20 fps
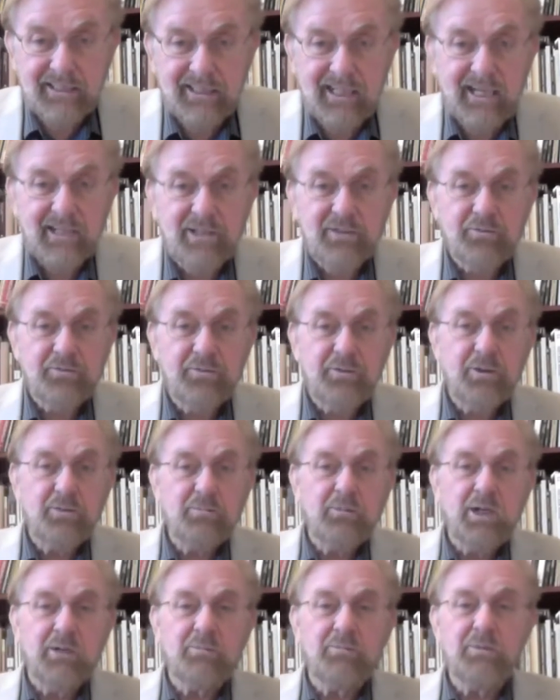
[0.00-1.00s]
I could feel
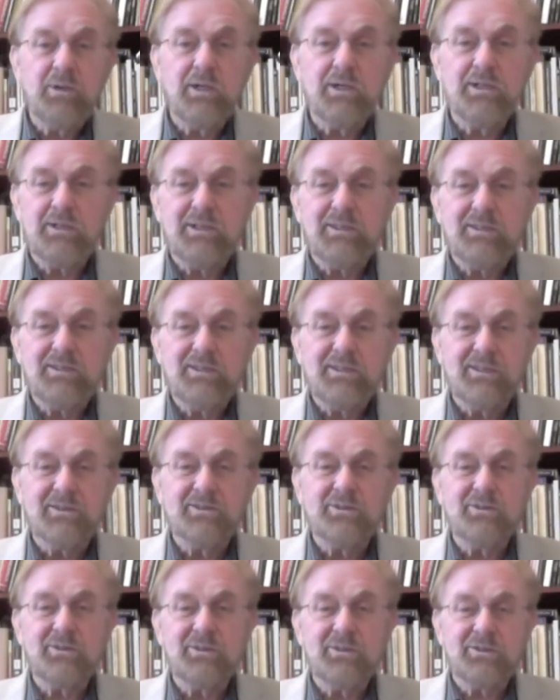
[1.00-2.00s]
my brother, the
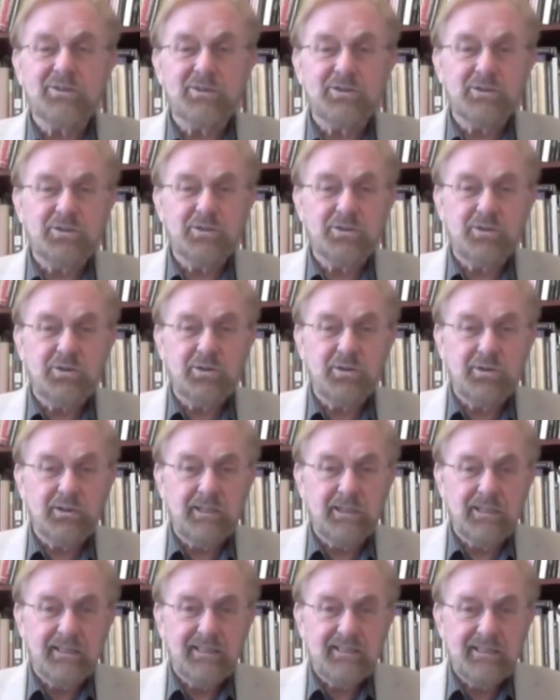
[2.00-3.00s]
surgeon,
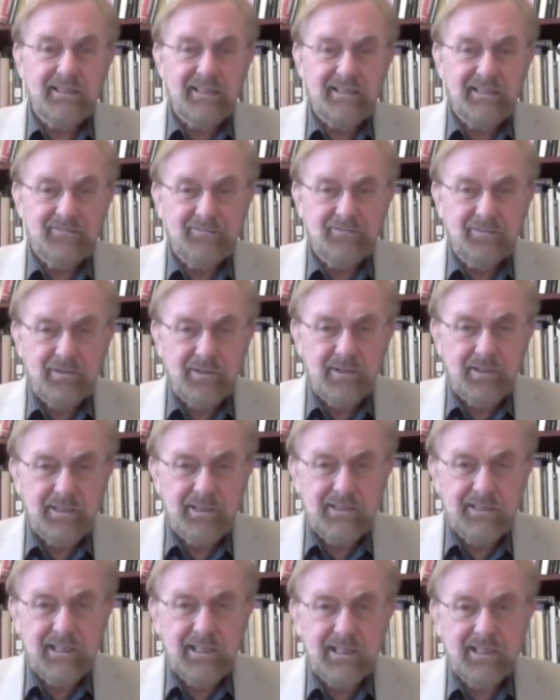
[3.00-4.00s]
stirring and very
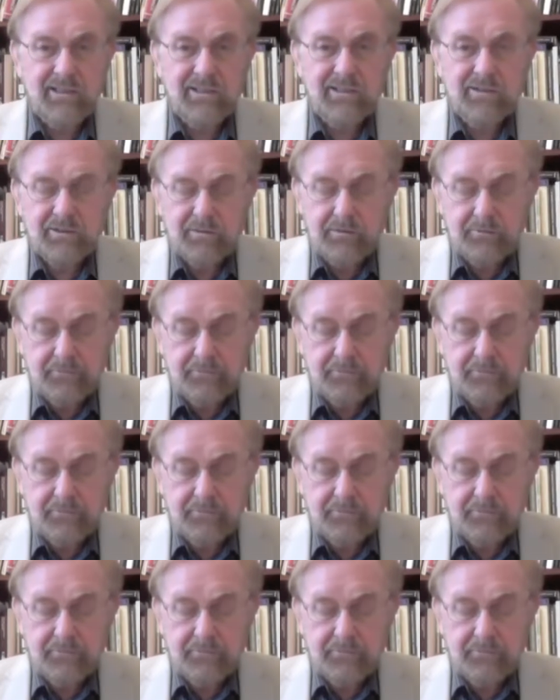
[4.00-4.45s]
tense.